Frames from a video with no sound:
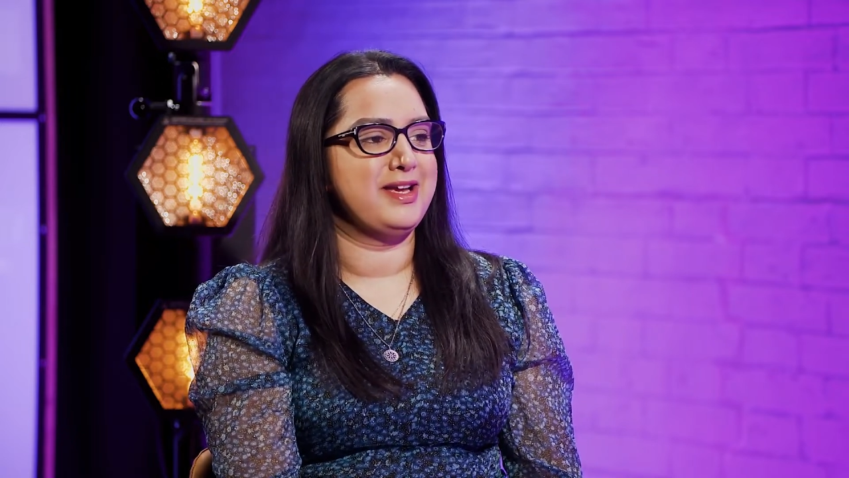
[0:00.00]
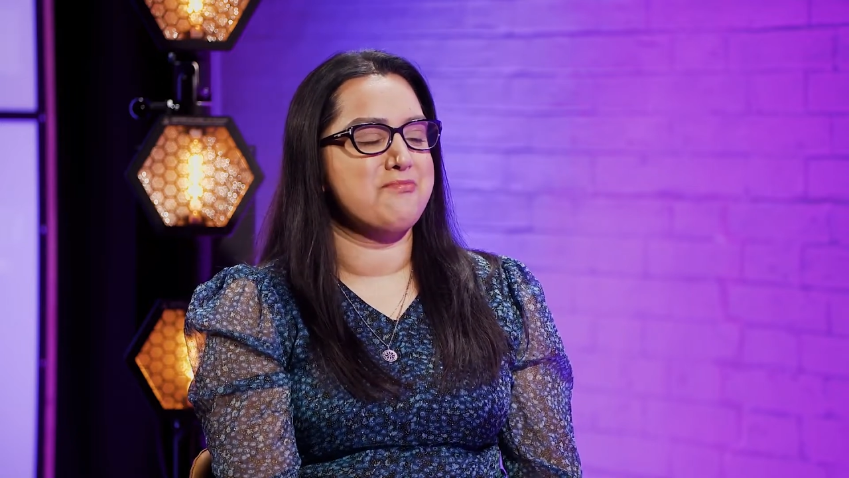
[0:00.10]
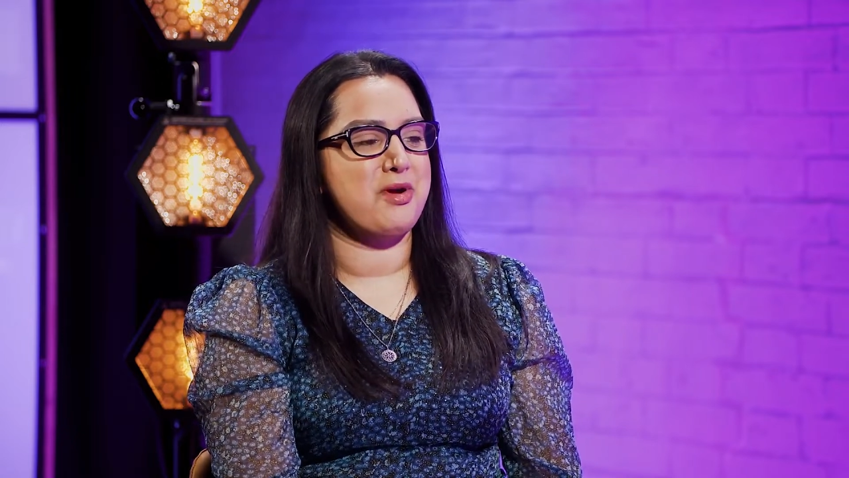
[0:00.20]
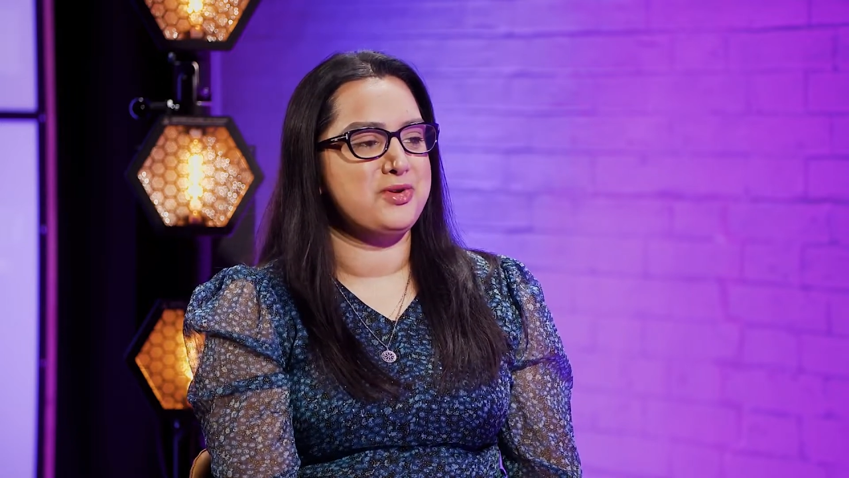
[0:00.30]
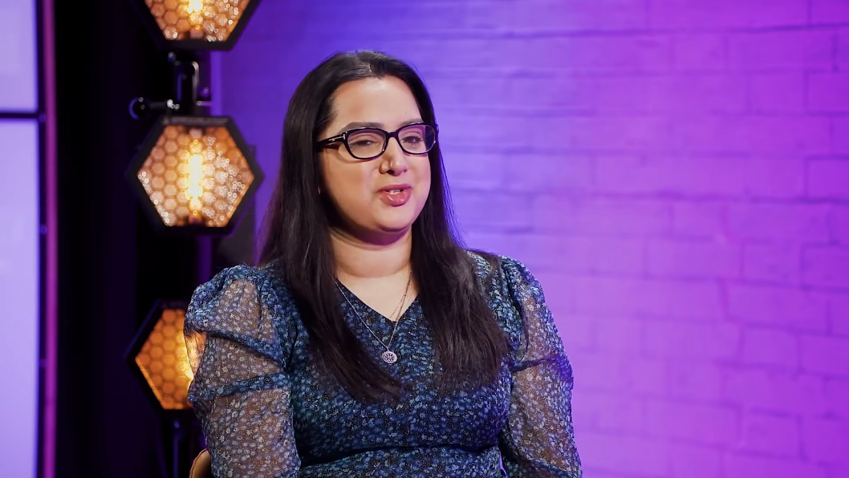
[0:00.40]

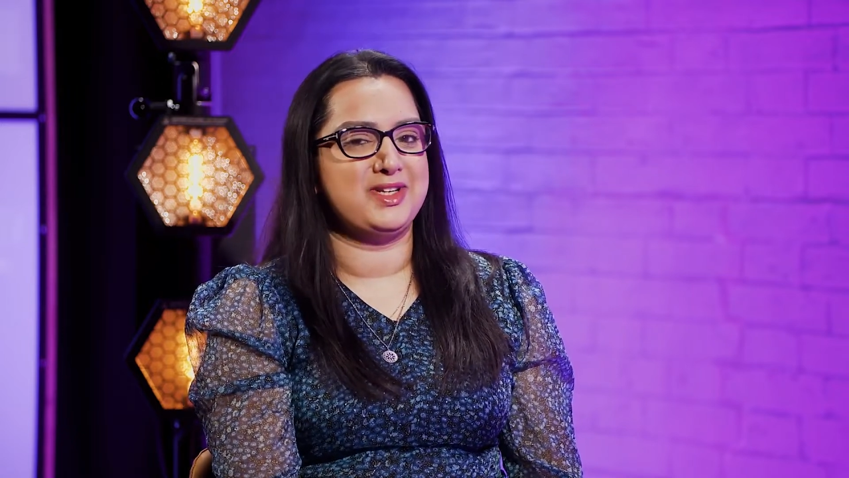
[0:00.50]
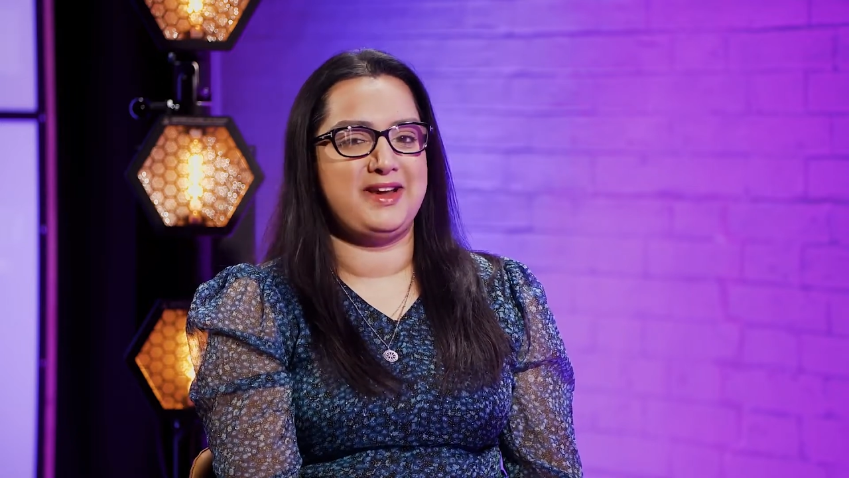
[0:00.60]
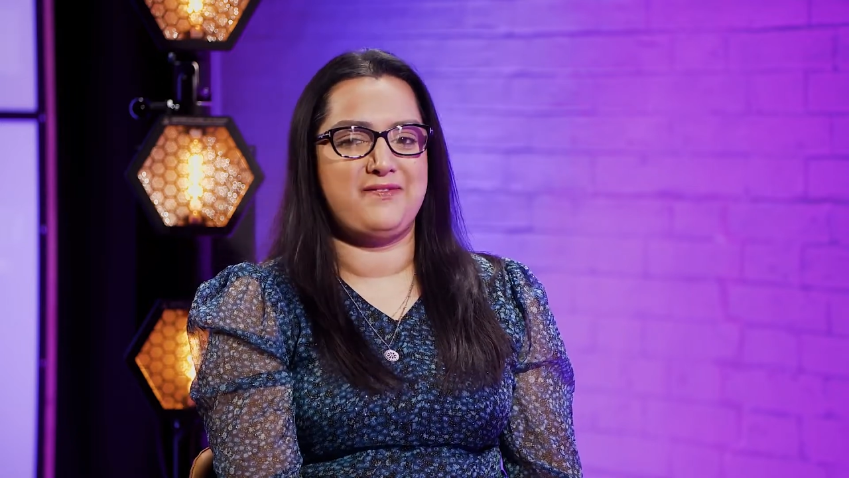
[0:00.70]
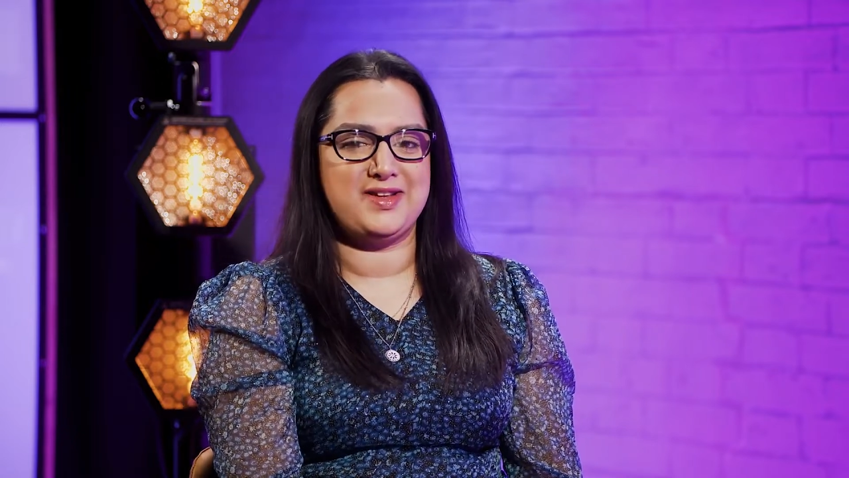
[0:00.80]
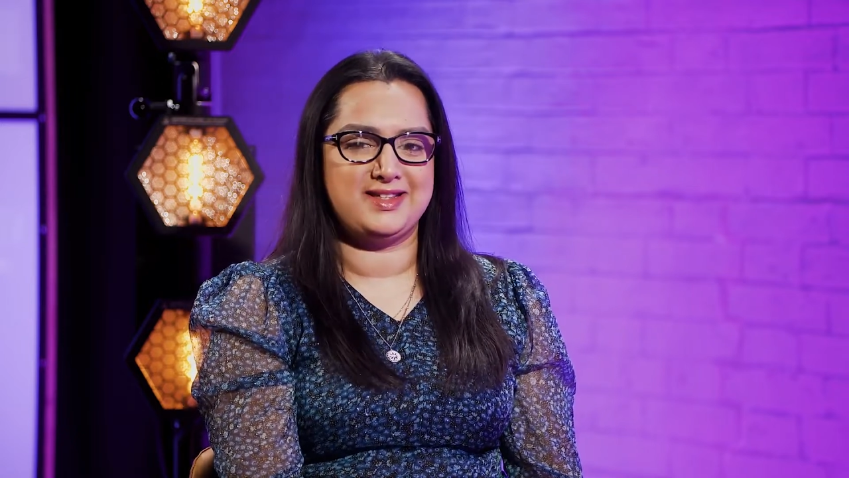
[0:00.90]

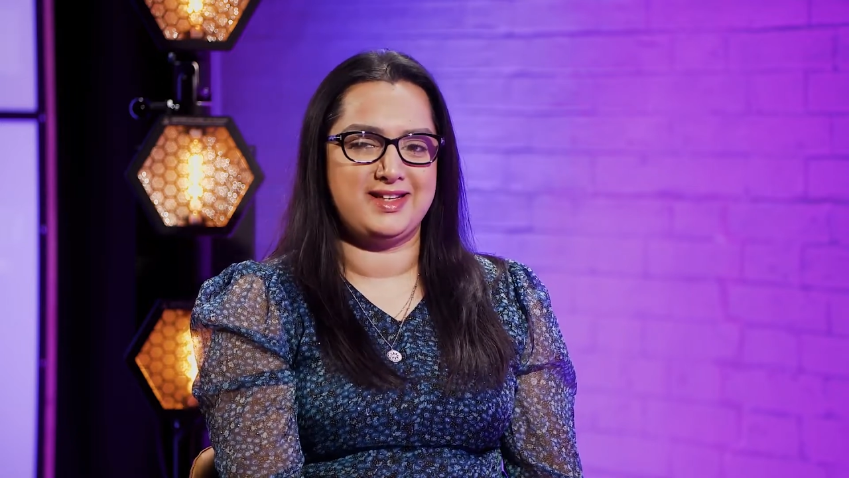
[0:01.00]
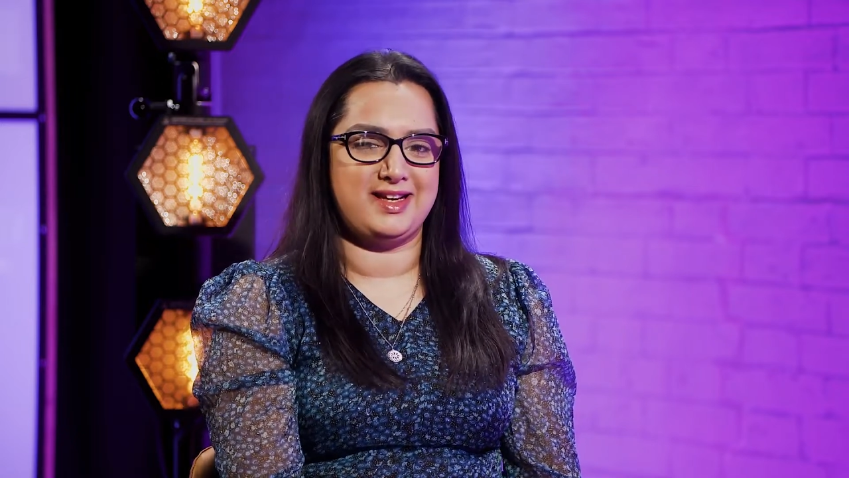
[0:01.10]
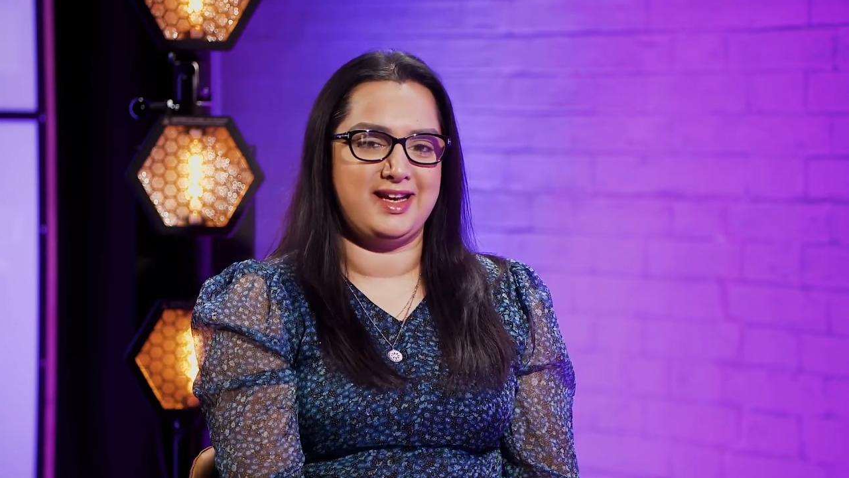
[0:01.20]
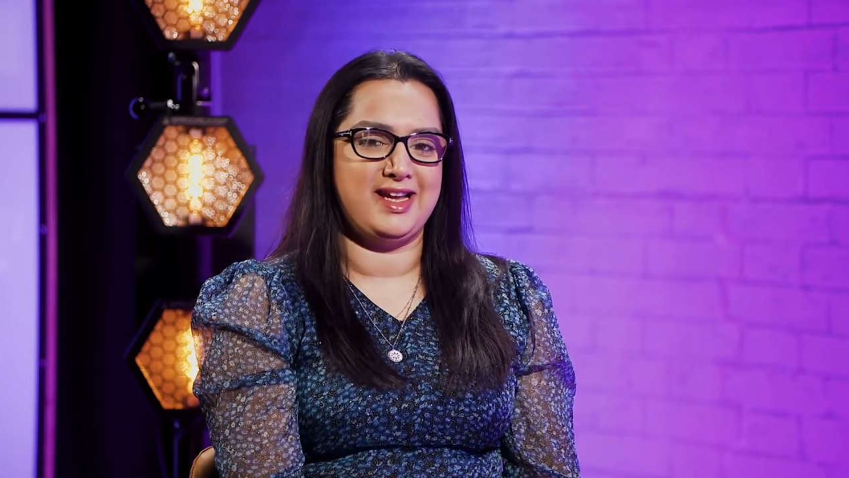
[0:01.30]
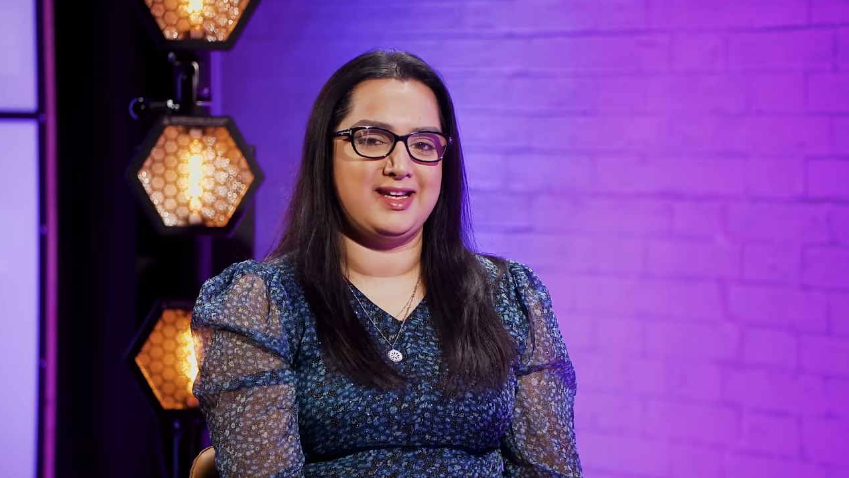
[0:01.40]
emotionally,
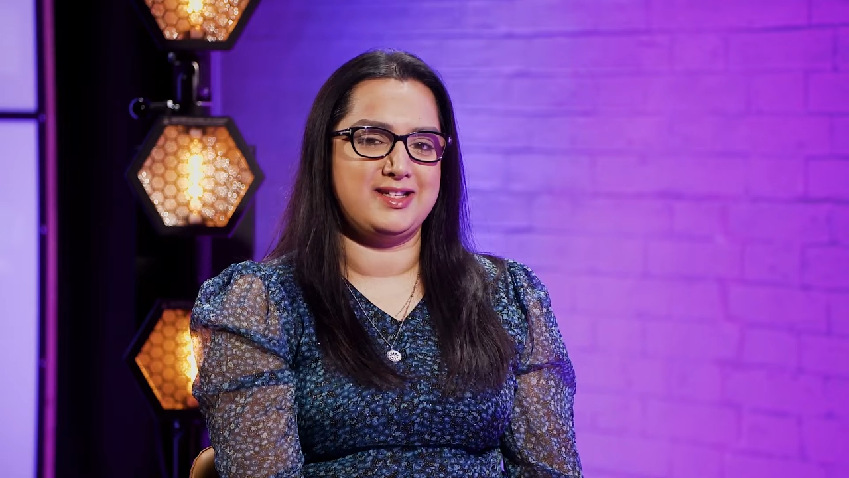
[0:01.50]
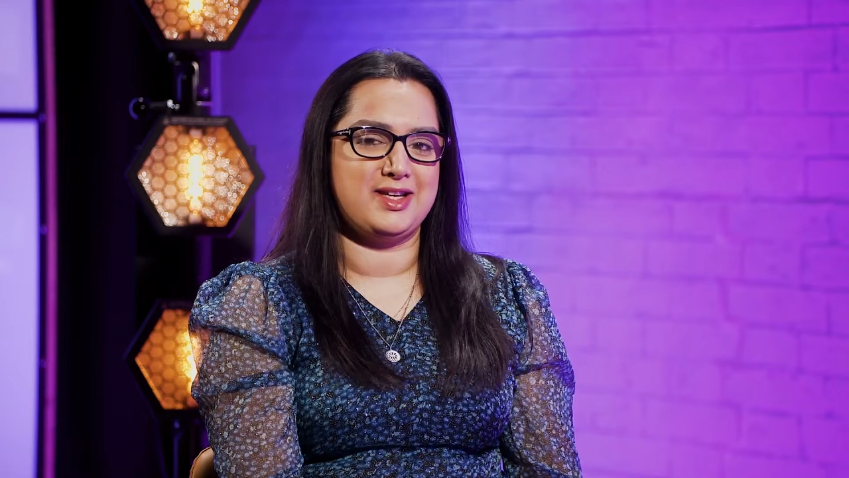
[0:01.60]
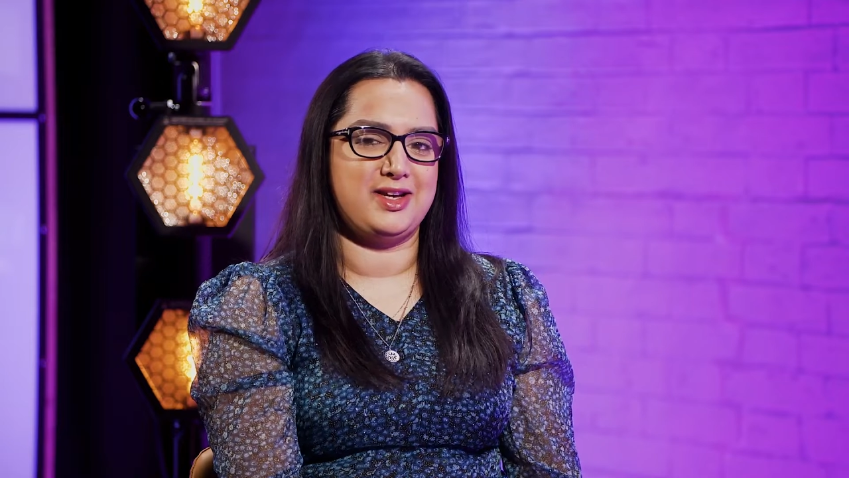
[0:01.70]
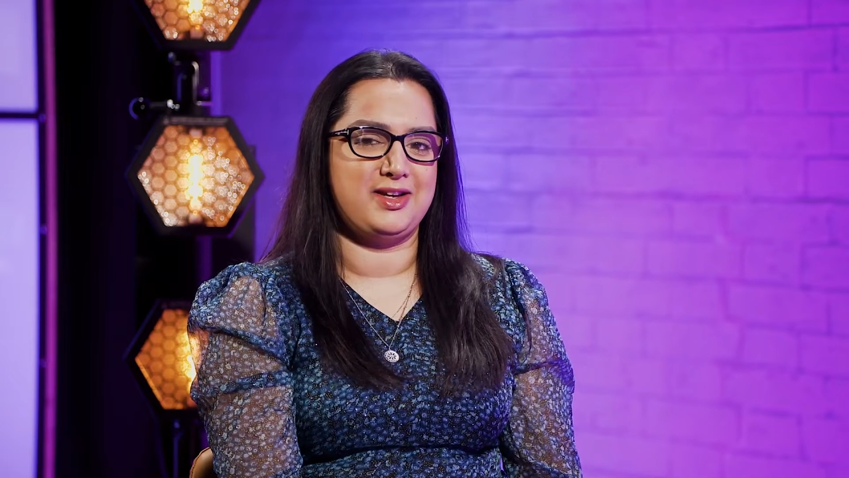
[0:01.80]
physically, and